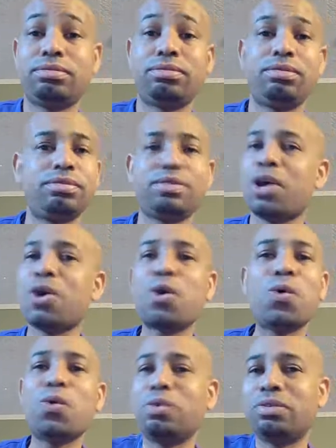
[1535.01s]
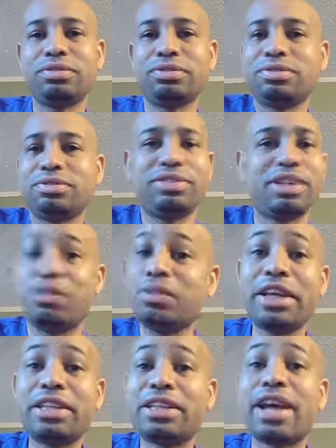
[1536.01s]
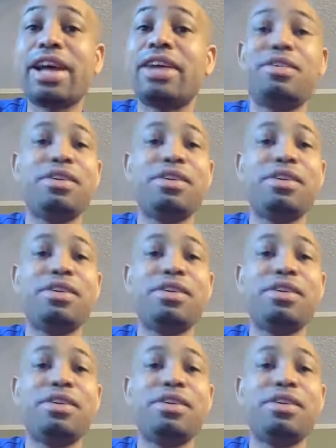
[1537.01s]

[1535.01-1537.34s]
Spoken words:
No, I don't get that.